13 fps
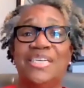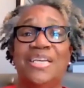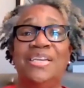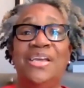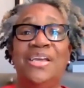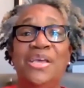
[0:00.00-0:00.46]

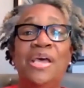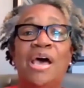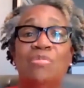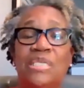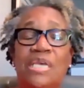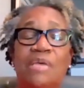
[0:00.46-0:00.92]
did.
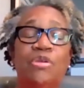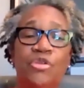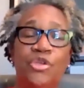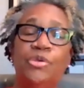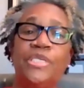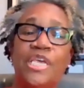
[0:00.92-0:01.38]
I was
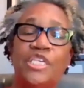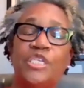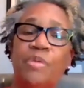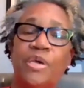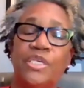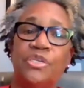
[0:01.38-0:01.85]
able to use that
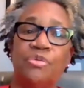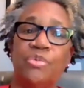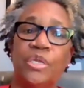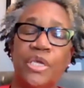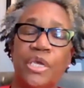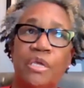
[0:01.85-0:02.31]
space to
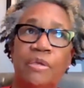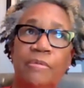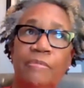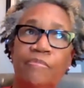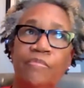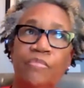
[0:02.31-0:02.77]
really
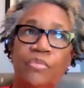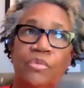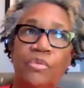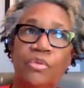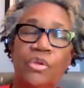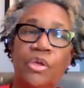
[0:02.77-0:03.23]

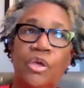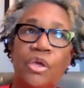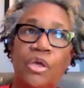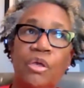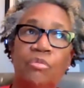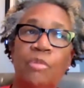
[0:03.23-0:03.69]

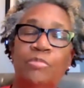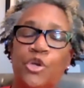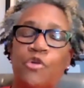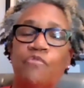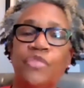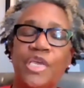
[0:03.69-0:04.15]
uh,
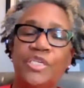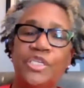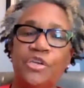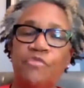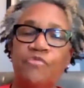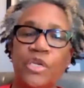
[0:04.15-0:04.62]
observe
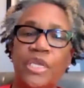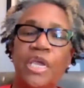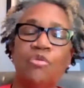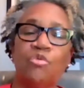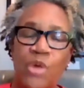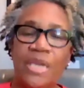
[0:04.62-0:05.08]
things
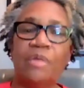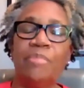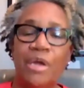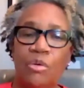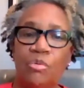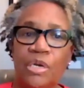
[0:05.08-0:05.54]
differently and write
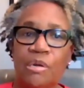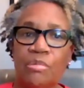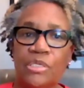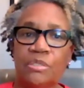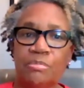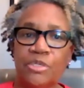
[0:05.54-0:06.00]
about what I
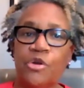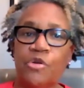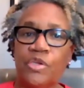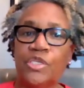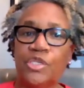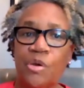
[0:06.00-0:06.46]
was
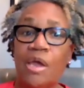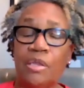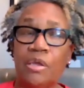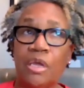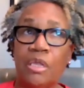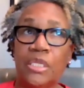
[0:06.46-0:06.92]
observing. So
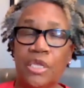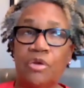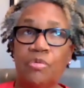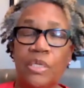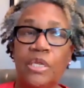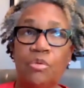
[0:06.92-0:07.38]
I, I
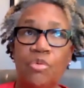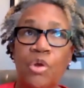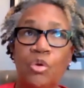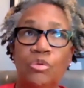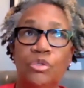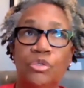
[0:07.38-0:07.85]
literally
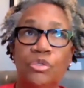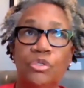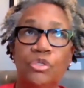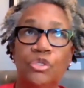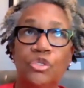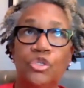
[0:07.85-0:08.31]
wrote
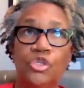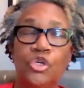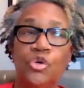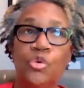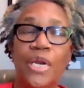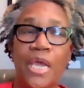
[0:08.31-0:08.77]

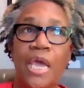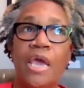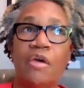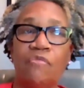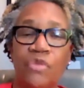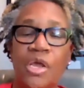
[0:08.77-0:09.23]
two and a
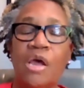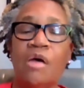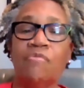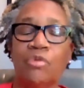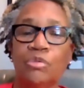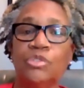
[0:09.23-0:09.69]
half
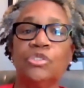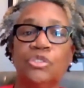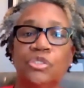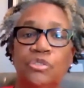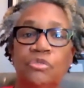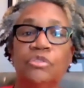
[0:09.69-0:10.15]

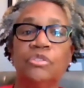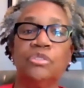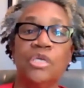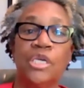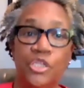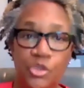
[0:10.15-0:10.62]
novels
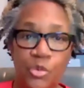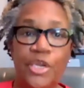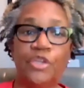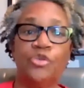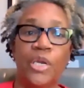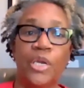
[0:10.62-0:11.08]
in
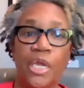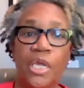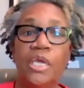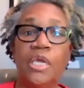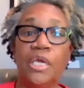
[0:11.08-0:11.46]
2020.